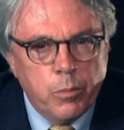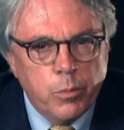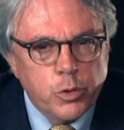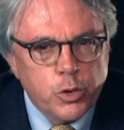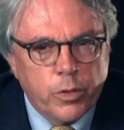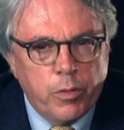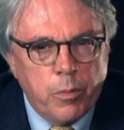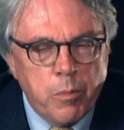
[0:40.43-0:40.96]

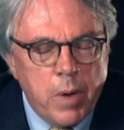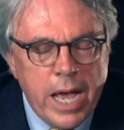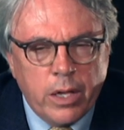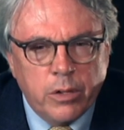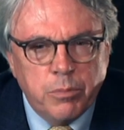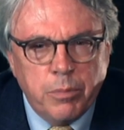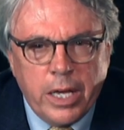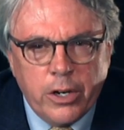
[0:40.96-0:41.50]
sort of a
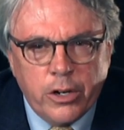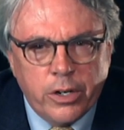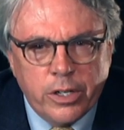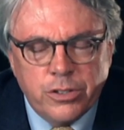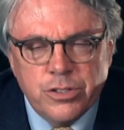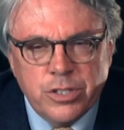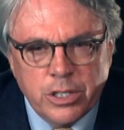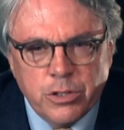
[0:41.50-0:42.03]
mild-mannered,
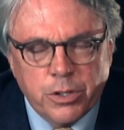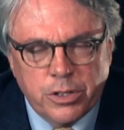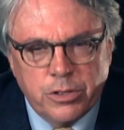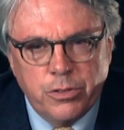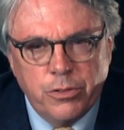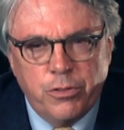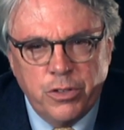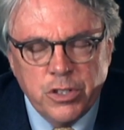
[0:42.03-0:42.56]
eccentric
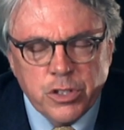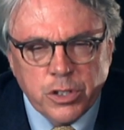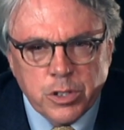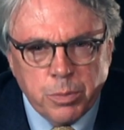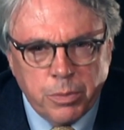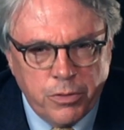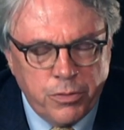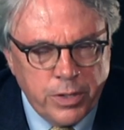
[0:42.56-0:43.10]

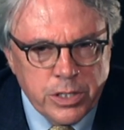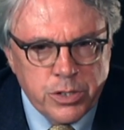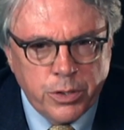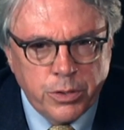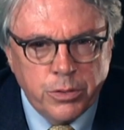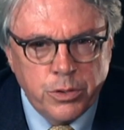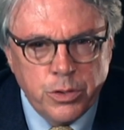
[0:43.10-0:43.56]
physics professor